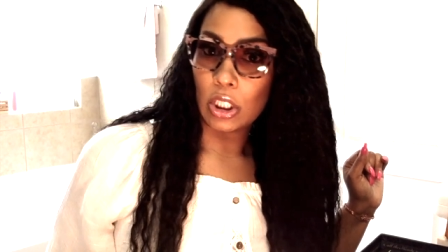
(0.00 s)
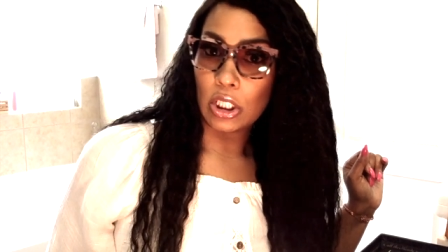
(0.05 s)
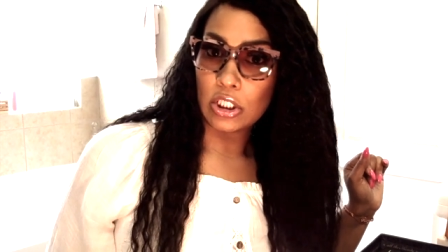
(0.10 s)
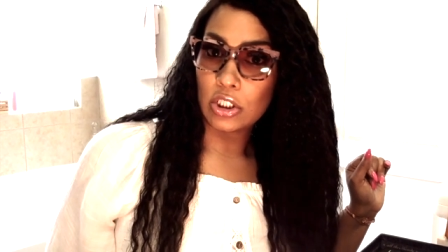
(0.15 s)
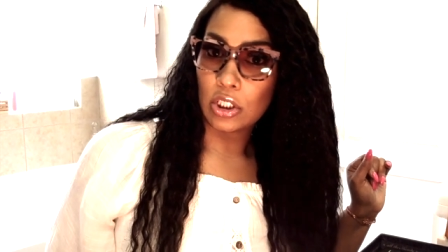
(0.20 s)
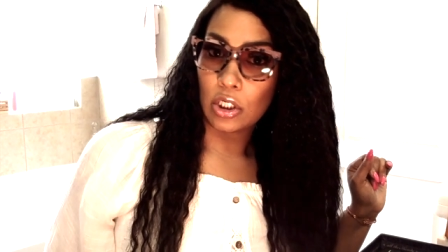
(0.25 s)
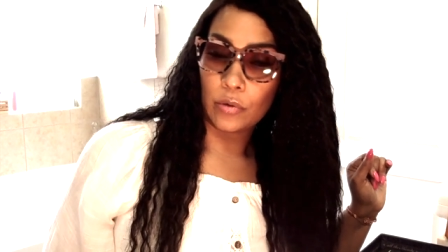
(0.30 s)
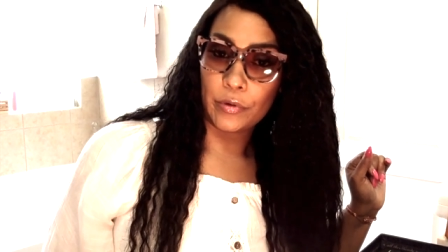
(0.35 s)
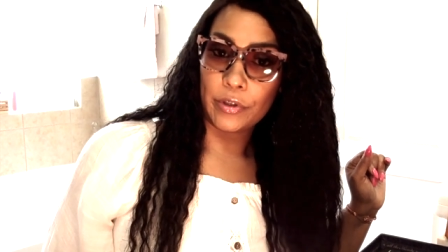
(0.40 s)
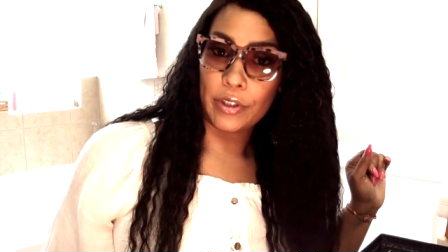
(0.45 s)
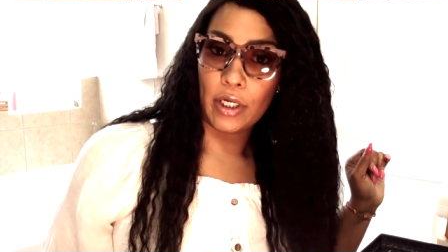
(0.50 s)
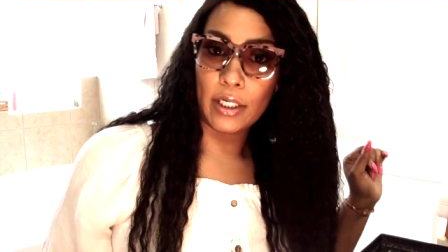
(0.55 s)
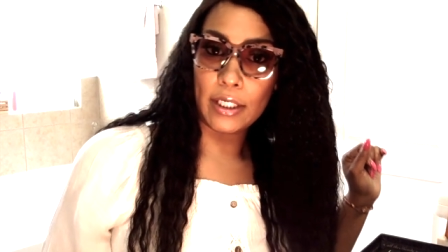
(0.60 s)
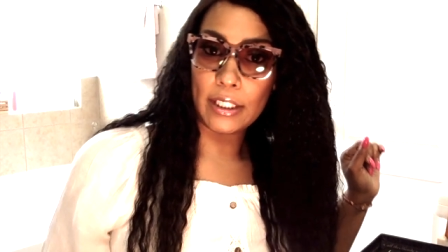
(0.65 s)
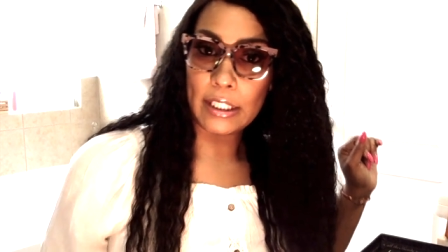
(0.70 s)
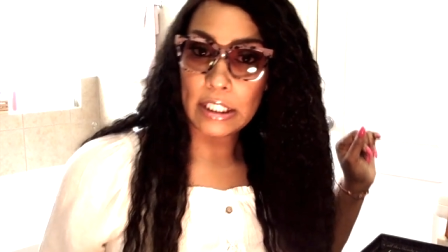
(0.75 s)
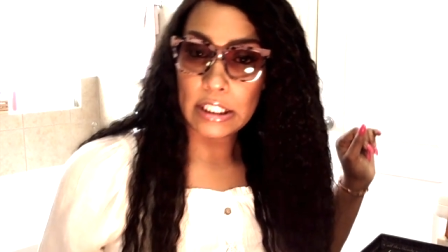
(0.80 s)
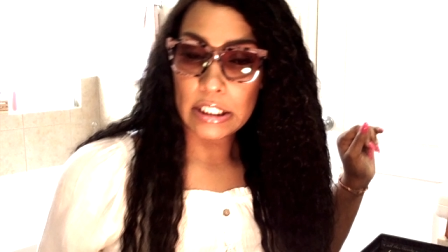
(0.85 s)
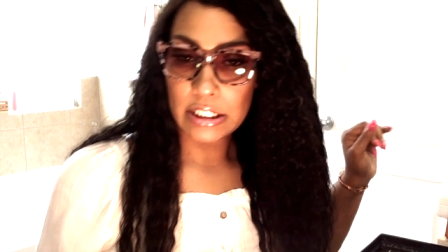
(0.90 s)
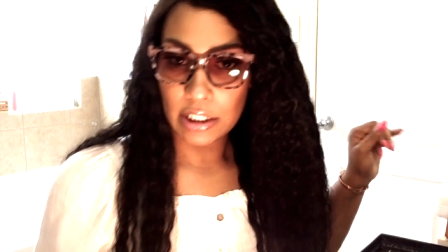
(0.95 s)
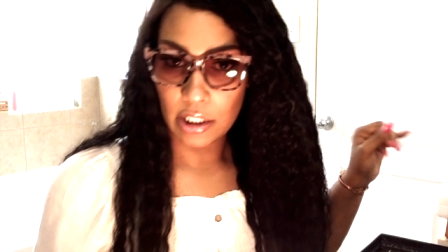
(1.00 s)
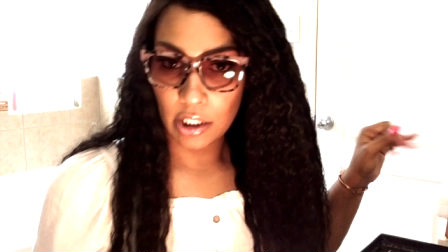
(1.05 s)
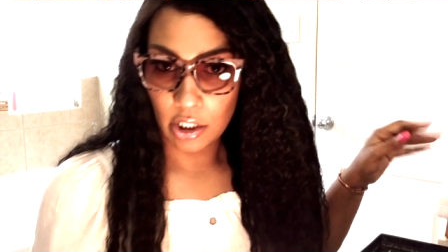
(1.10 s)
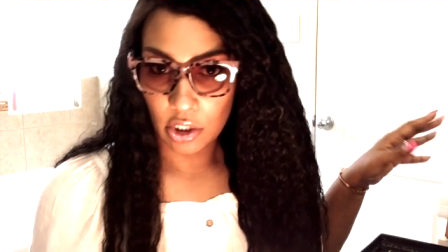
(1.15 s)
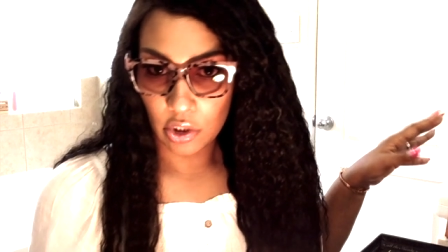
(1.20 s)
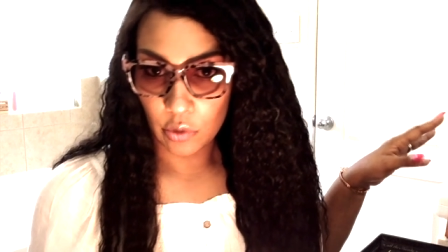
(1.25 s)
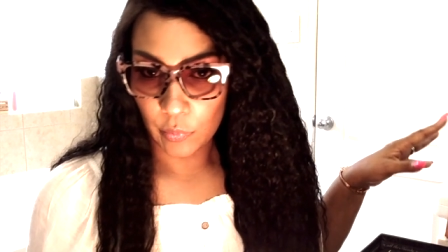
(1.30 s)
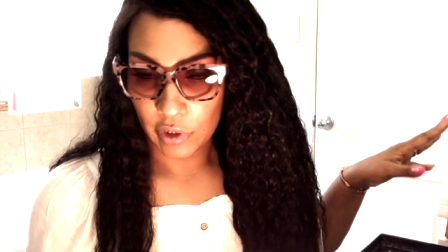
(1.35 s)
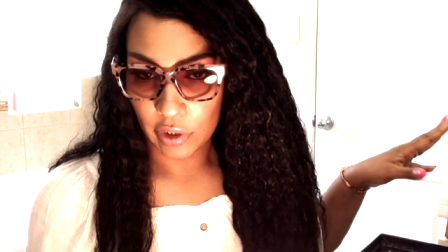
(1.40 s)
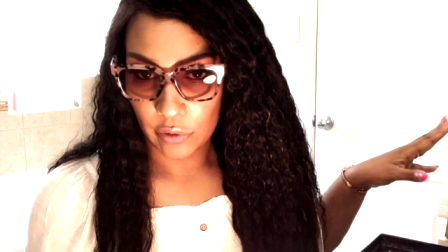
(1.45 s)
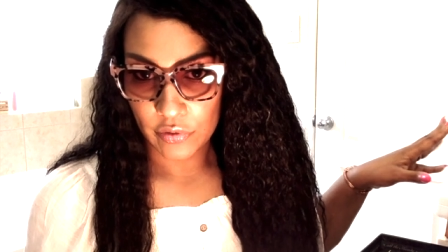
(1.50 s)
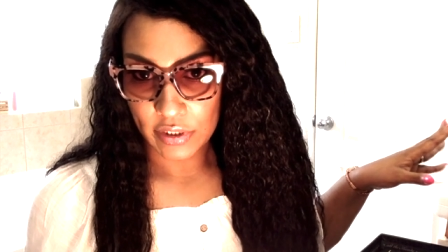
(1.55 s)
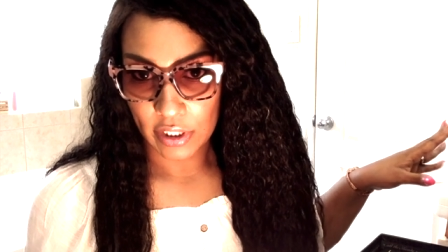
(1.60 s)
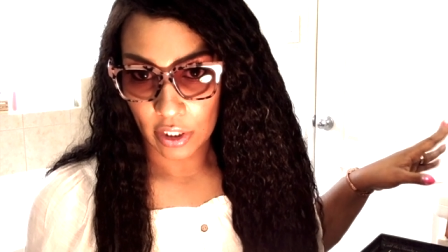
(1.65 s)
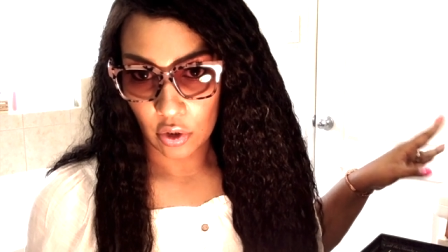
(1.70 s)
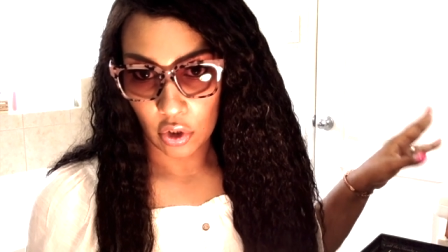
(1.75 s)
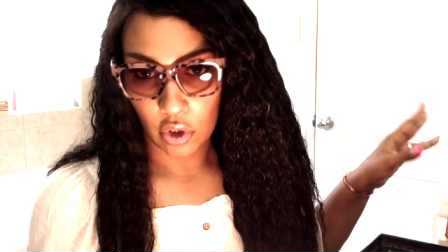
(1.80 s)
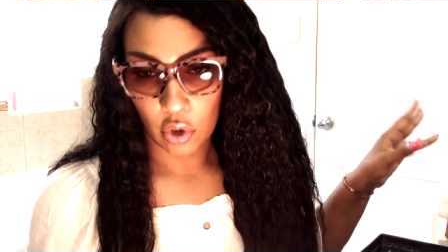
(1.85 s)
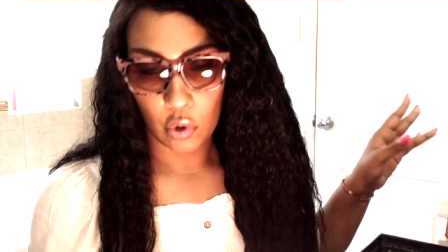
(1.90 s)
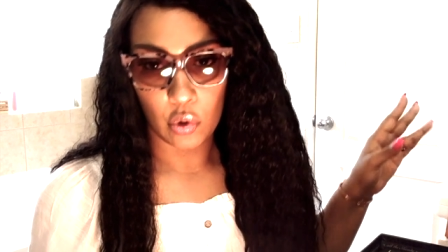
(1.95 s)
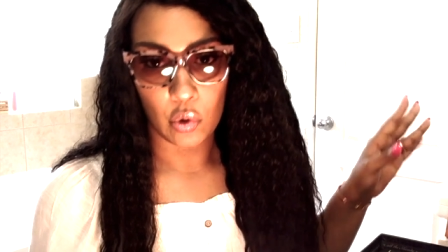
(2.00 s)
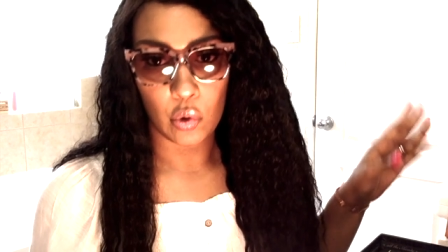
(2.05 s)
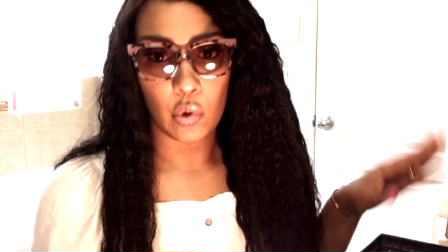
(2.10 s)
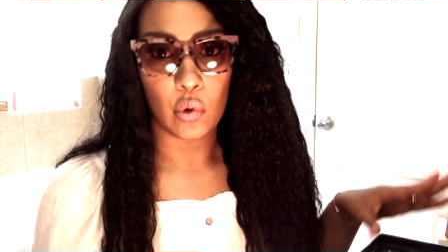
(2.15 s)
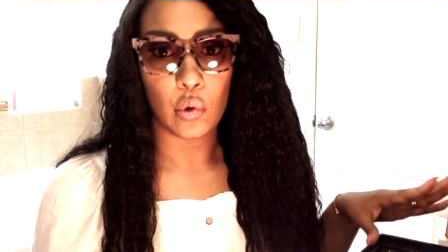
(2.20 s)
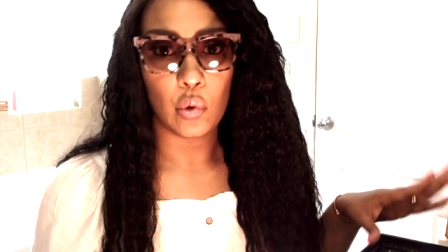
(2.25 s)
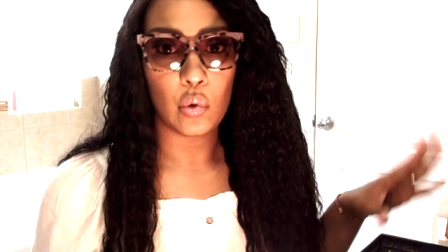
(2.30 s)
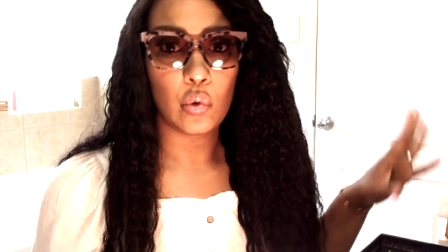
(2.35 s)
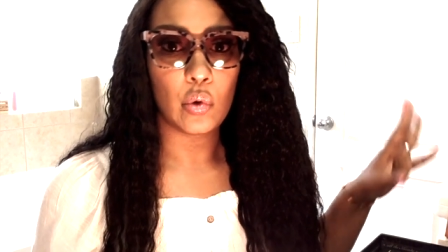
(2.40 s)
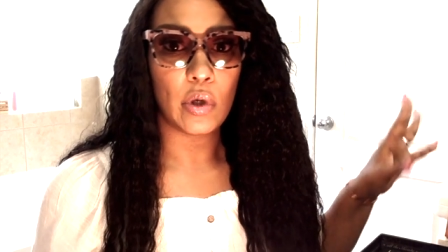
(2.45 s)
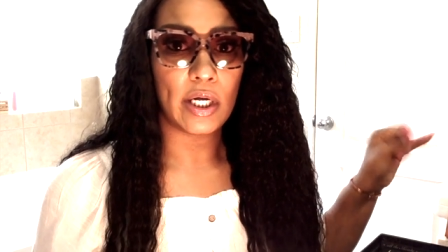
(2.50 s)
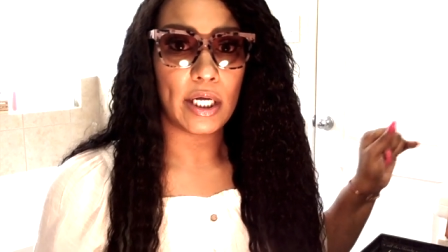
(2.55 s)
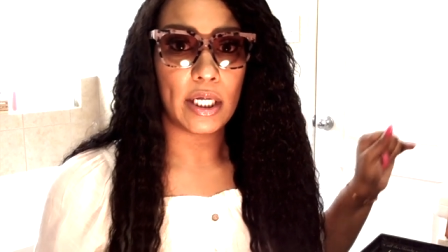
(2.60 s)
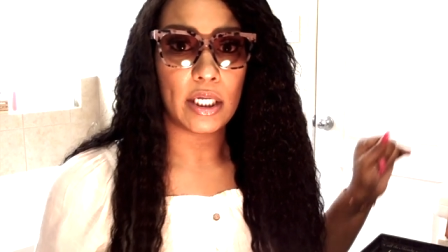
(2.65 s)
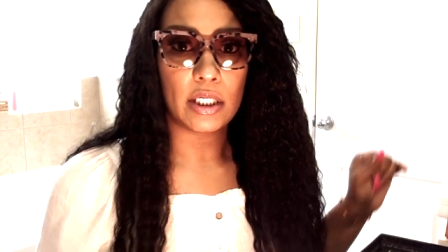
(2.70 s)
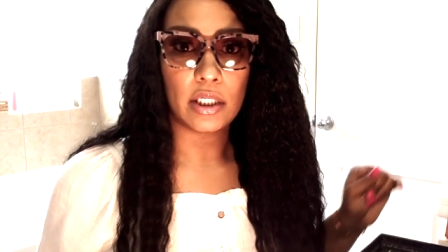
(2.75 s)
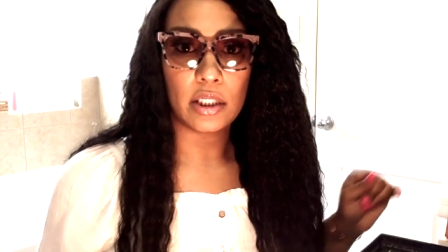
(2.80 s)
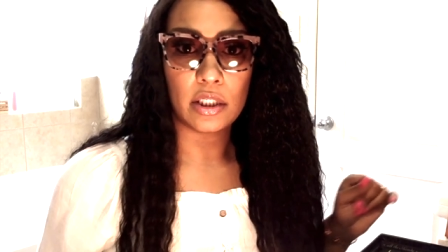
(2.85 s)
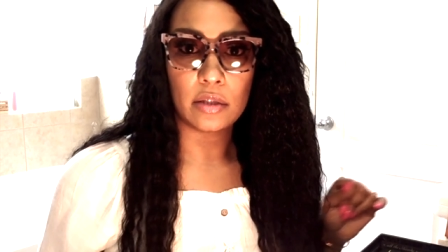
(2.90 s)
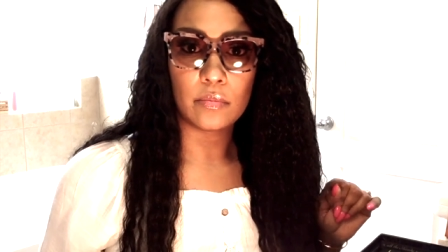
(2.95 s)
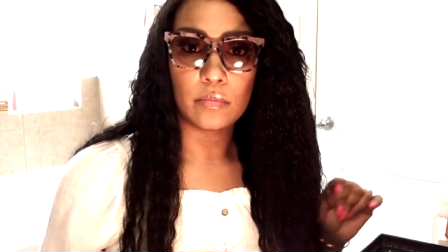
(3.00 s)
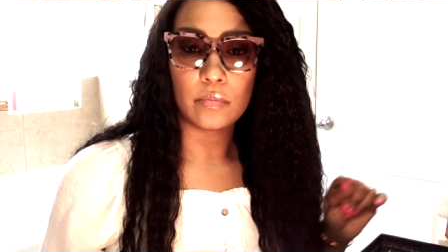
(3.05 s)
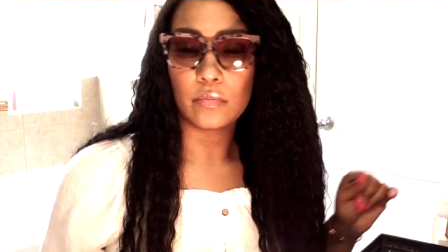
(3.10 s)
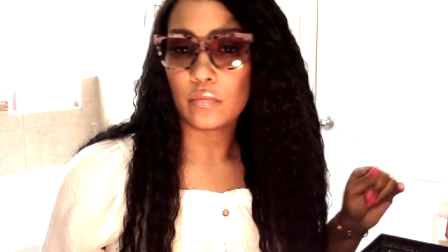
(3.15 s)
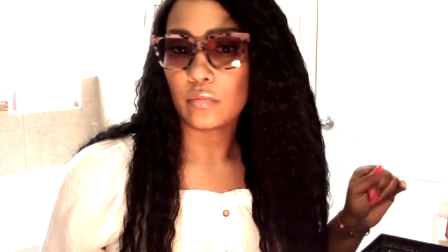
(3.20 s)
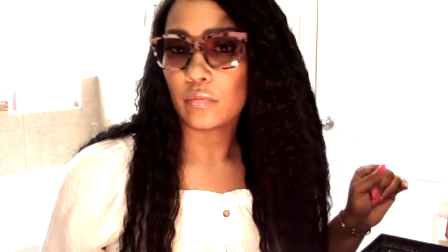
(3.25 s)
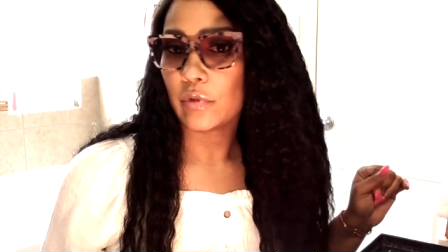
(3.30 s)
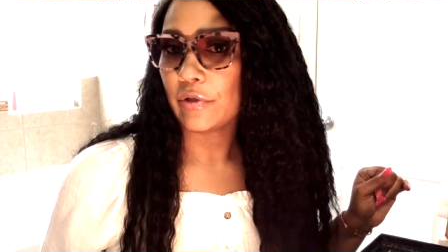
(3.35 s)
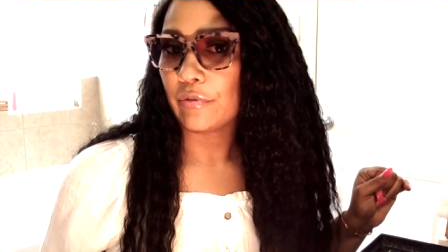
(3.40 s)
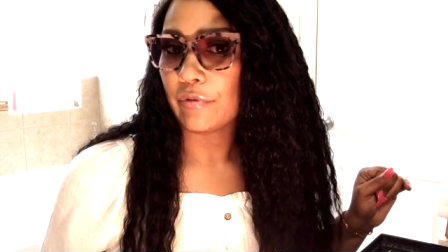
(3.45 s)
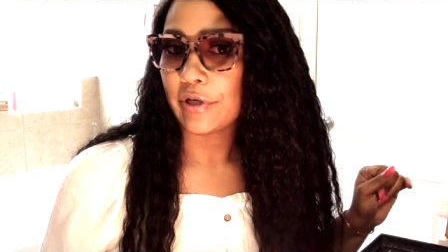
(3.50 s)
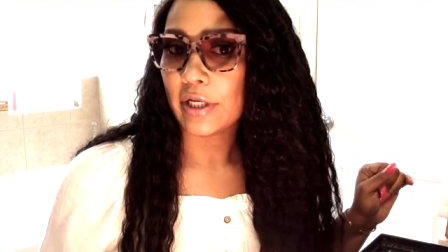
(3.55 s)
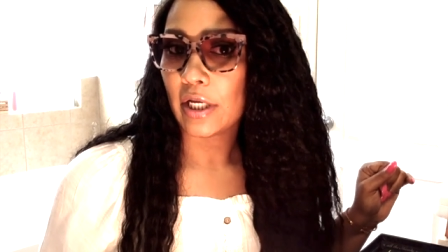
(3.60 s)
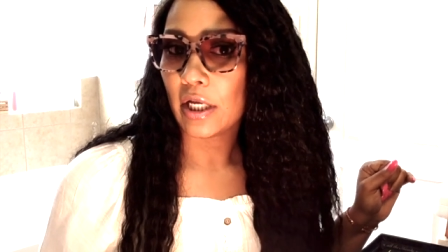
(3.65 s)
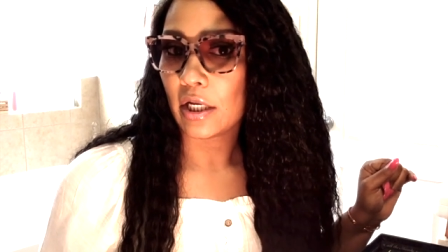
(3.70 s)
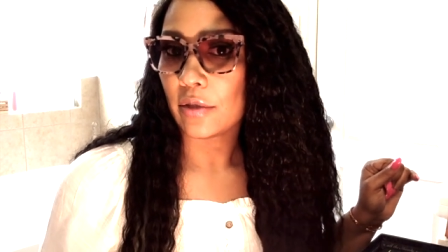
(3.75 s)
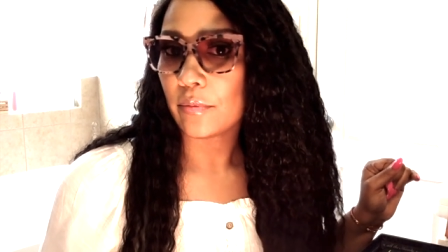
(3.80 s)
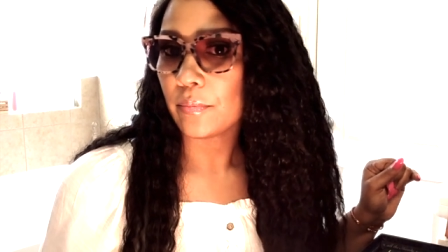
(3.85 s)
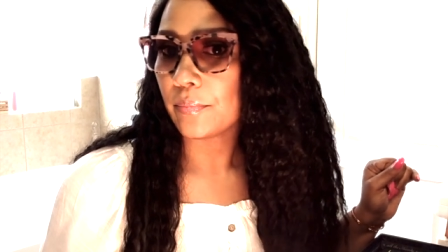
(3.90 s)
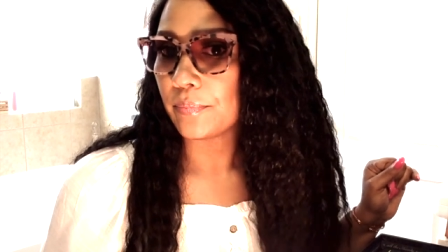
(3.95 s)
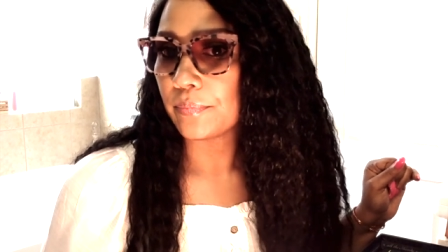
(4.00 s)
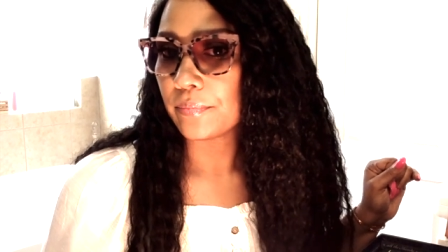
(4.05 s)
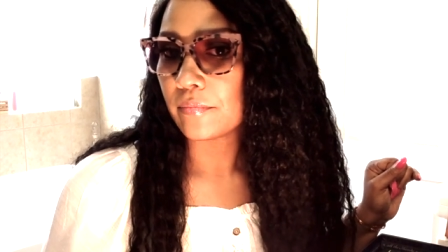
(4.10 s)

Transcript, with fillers: I saw Rihanna in some, and I was like, oh, I gotta get them. Riri got them.